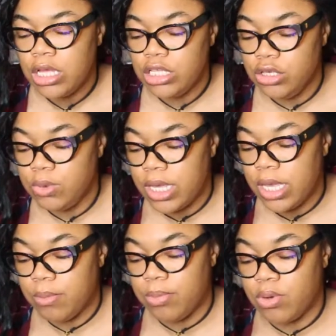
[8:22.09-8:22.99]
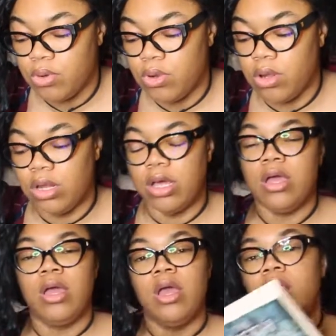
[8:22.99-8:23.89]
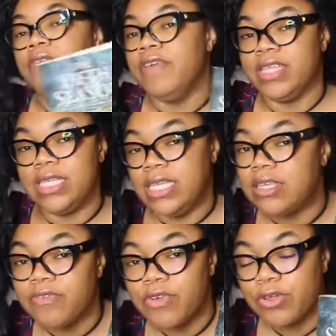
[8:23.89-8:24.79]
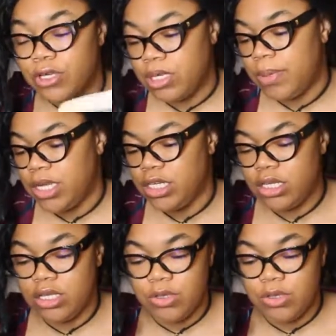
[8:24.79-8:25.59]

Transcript: you can pull 5th season for Thirsty Bitch.